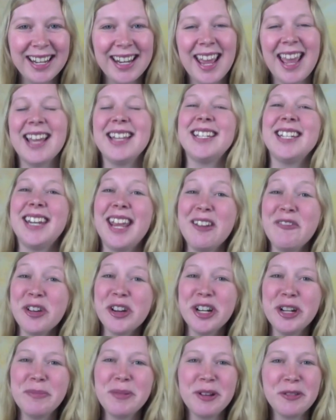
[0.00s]
And today we're going
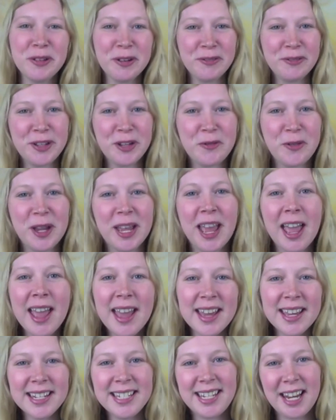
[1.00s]
to be reviewing
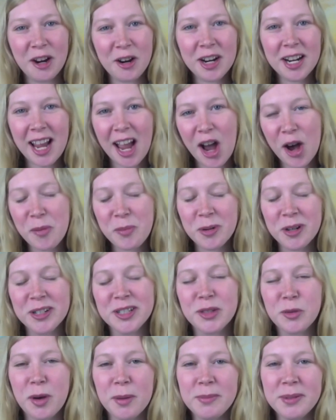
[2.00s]
Derek Halpern's
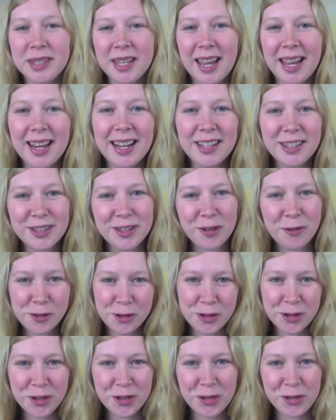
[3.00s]
website,
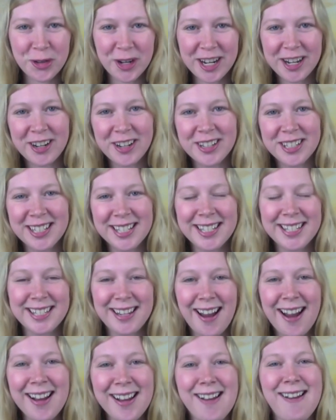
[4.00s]

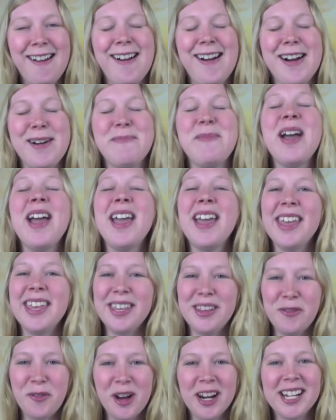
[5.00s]
socialtriggers.com. You
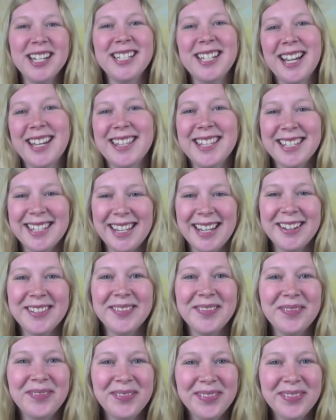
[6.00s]
want to check this out.